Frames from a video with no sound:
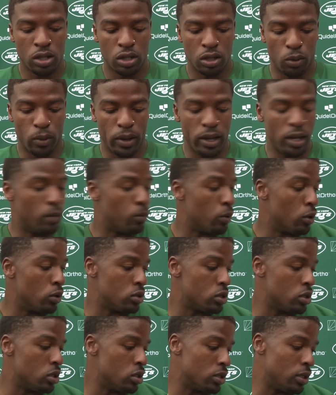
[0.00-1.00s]
the way he
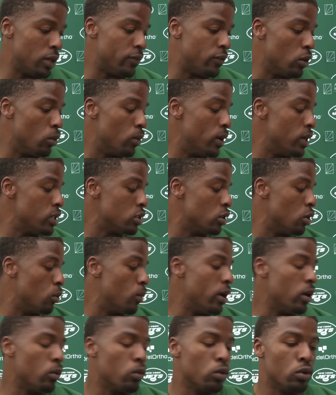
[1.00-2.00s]
approaches lifting weights in the
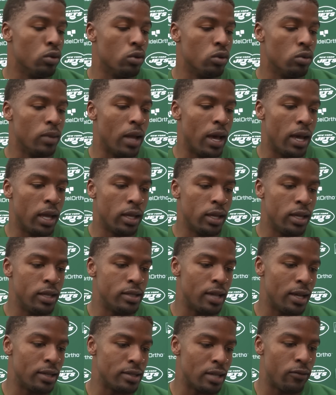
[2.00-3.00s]
weight room, like, he
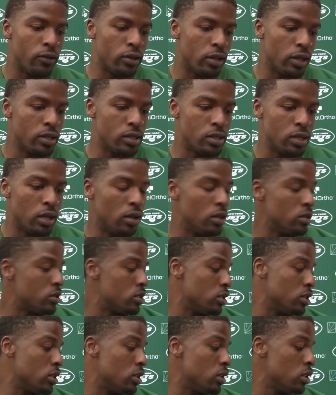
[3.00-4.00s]
takes everything
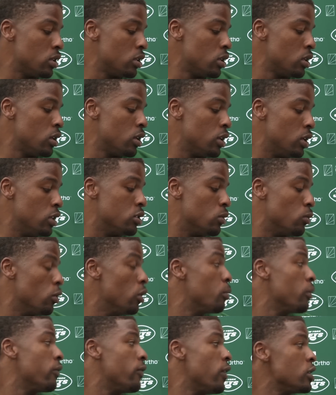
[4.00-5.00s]
seriously. He's a
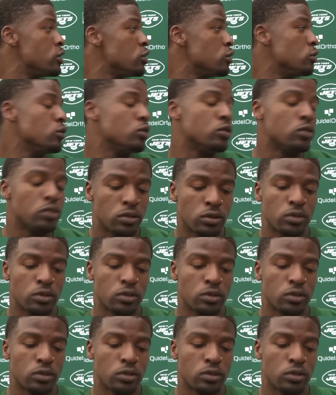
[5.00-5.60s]
real professional.